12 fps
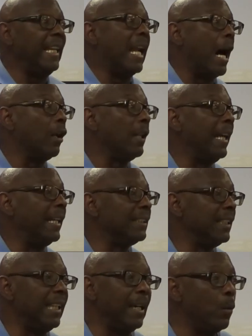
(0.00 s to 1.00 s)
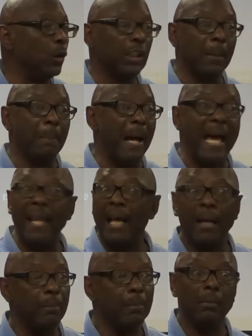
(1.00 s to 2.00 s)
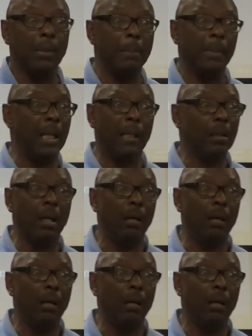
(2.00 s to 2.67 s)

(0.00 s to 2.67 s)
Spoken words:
eat all theirs and then want some of mine. I'm like,